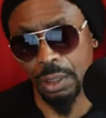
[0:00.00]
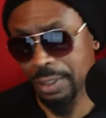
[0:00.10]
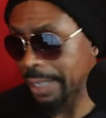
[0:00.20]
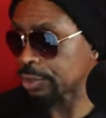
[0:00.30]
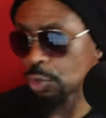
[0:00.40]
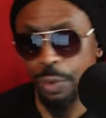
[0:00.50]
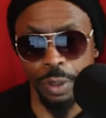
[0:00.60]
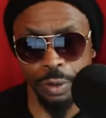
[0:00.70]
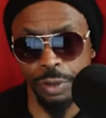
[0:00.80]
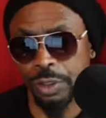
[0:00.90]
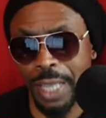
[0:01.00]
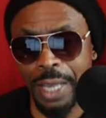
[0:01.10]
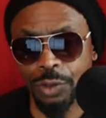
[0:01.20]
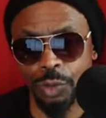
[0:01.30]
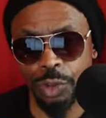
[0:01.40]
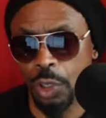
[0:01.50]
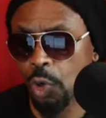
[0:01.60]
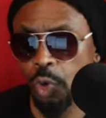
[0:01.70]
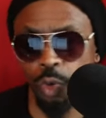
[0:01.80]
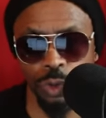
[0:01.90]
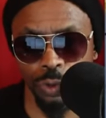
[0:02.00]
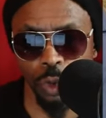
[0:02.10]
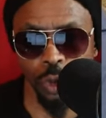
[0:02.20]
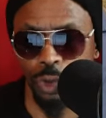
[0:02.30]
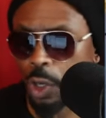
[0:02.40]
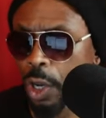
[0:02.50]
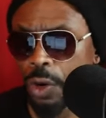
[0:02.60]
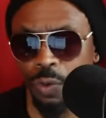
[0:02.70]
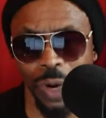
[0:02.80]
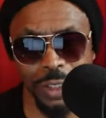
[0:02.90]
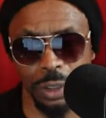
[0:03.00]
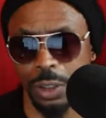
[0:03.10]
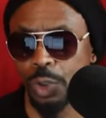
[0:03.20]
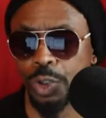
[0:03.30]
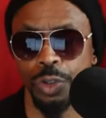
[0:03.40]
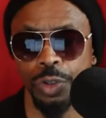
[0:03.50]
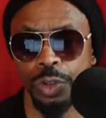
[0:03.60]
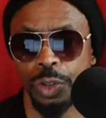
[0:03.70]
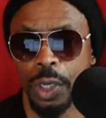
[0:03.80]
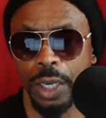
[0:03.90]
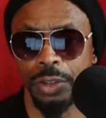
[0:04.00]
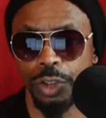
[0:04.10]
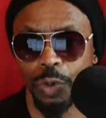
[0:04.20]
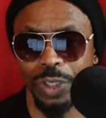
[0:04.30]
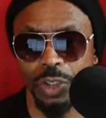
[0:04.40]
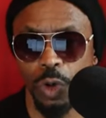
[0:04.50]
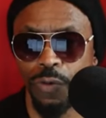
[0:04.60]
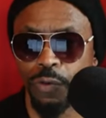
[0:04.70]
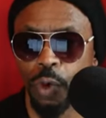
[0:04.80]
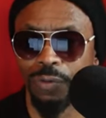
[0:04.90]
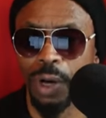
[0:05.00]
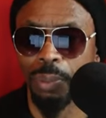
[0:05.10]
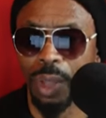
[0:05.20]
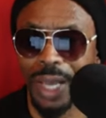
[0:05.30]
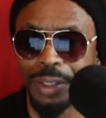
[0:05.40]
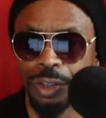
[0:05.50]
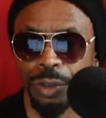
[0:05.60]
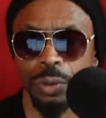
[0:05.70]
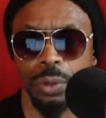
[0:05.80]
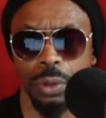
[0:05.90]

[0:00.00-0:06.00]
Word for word: That's who their statutes, codes, rules, resolutions, and so on and so forth apply to.